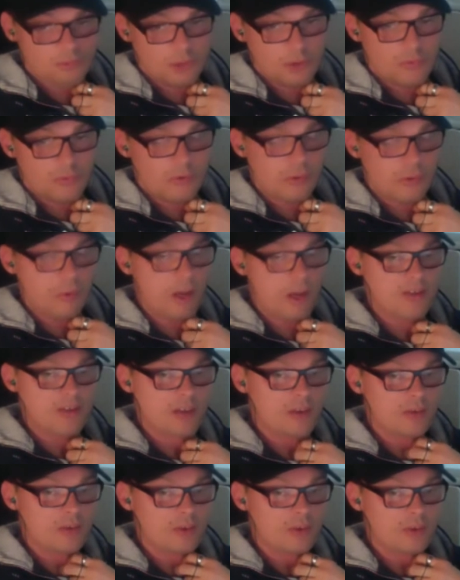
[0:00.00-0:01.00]
From my
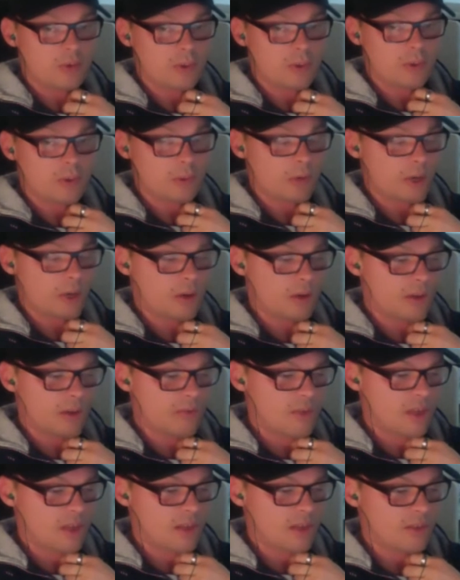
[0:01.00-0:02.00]
side of view, a
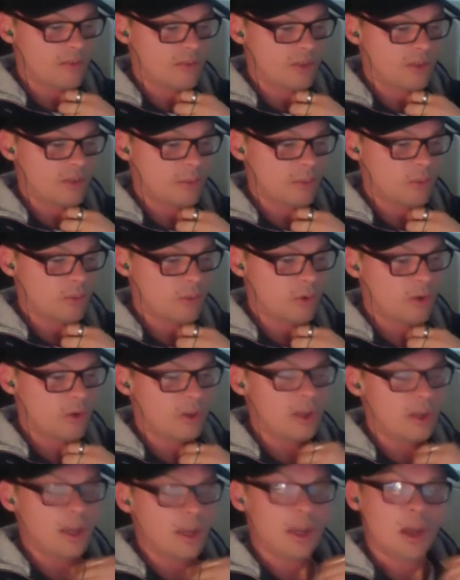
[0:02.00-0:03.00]
valid point.
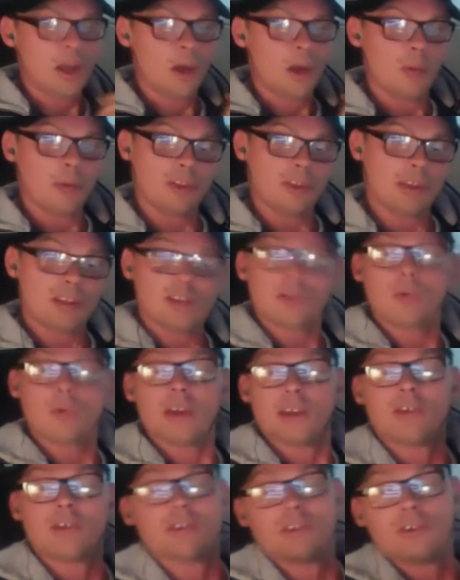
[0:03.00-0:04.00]
But that's the way it
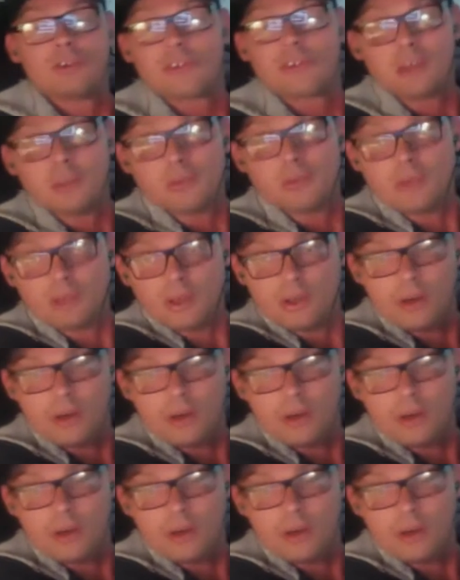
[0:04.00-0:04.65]
is in your team.